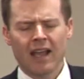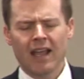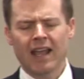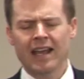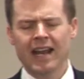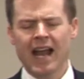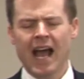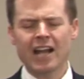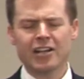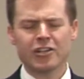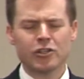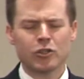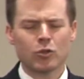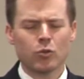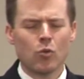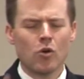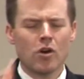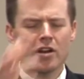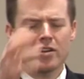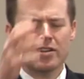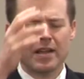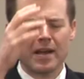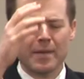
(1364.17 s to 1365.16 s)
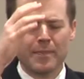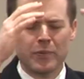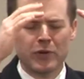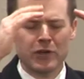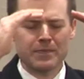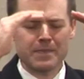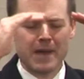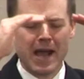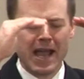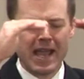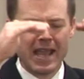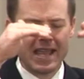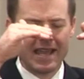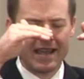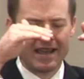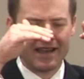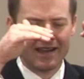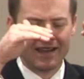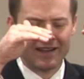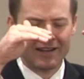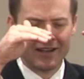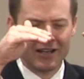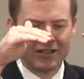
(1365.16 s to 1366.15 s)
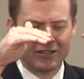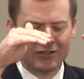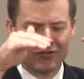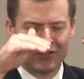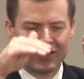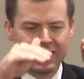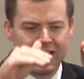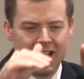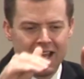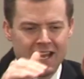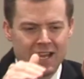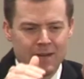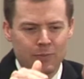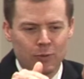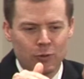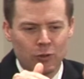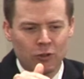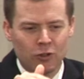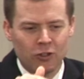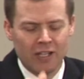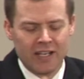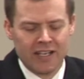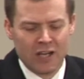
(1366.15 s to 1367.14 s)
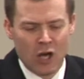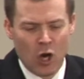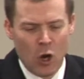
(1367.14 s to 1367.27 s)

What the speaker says: and I just wanted to put my head under the table and